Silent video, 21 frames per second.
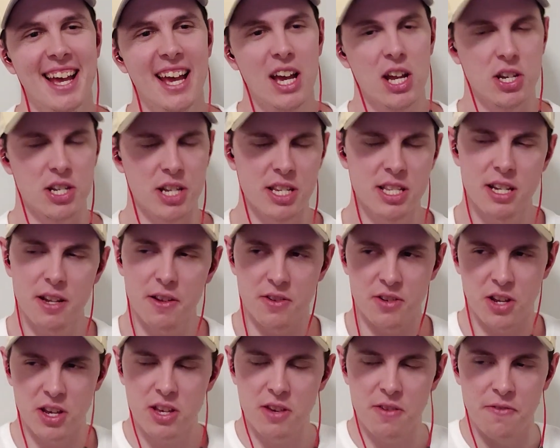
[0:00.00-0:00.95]
Doesn't it?
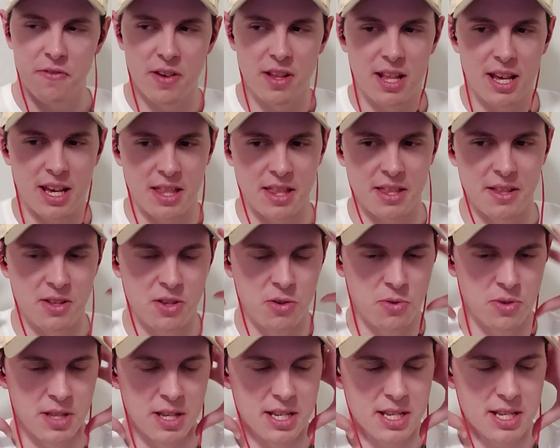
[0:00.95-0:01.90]
Don't you feel like
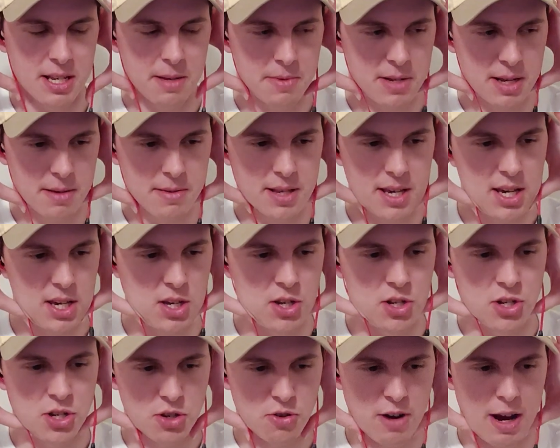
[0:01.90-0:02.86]
doing this sometimes? Like you
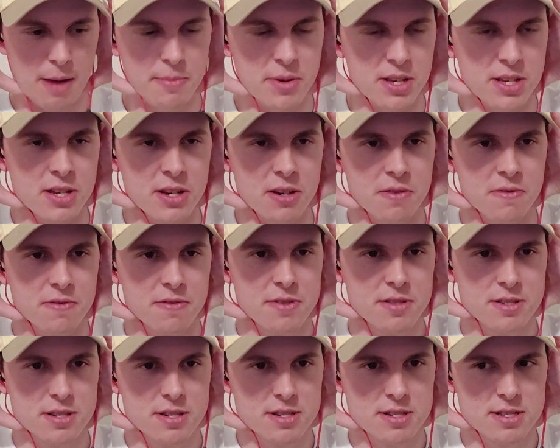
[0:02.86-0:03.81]
just grab yourself,
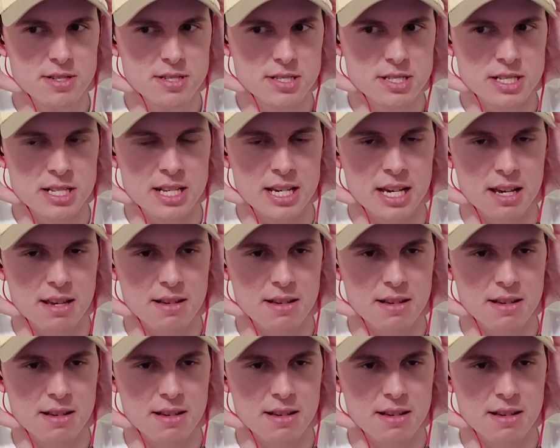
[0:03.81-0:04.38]
like